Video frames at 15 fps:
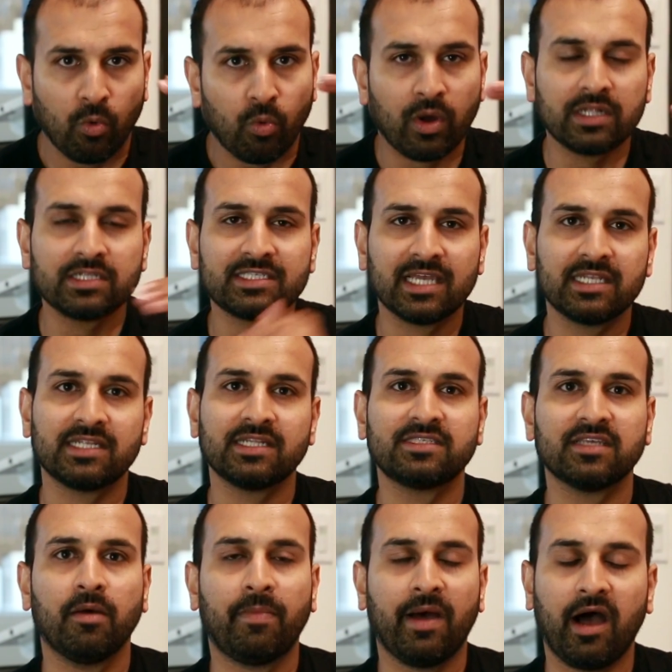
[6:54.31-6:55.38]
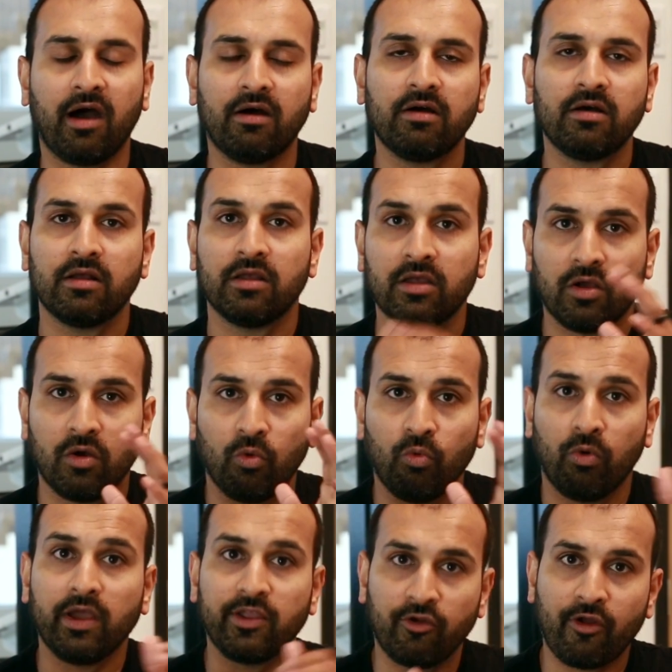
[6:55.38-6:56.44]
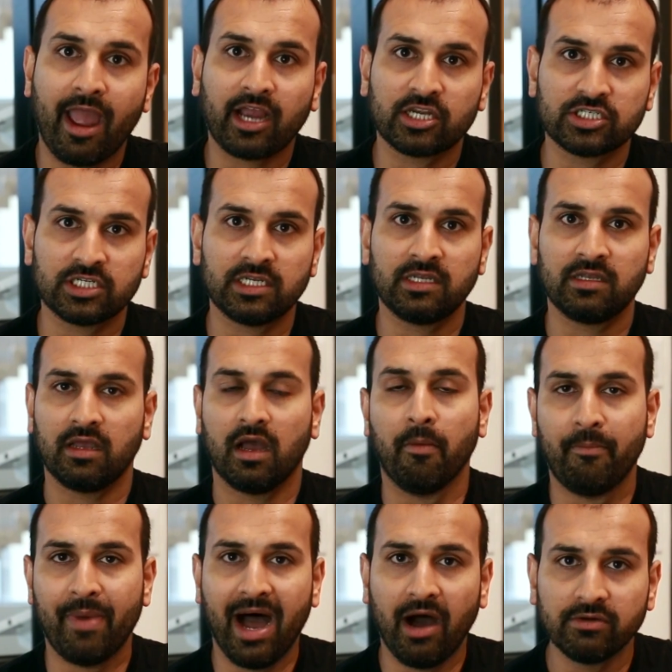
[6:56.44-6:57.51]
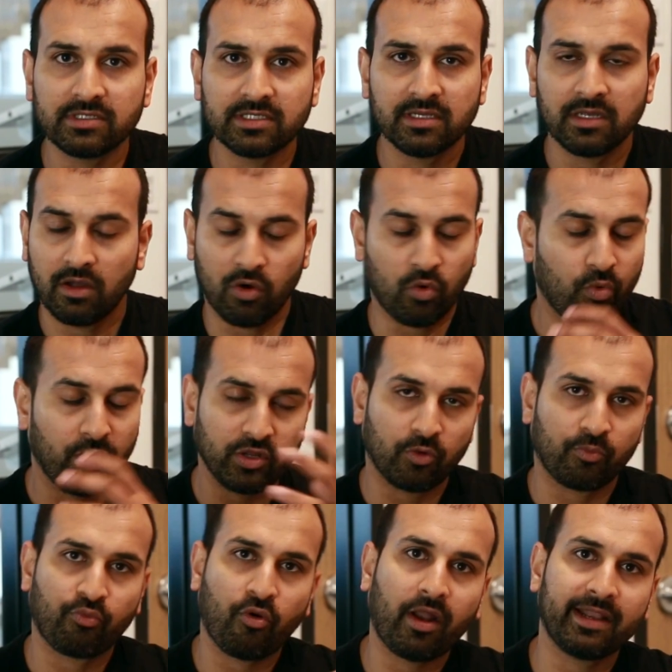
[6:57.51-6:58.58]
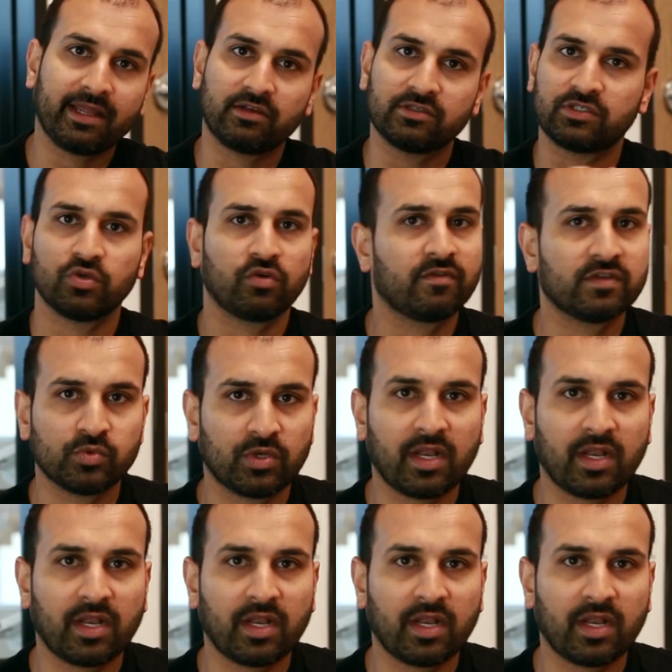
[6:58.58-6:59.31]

1 sentence about what you're actually about or what your product or service,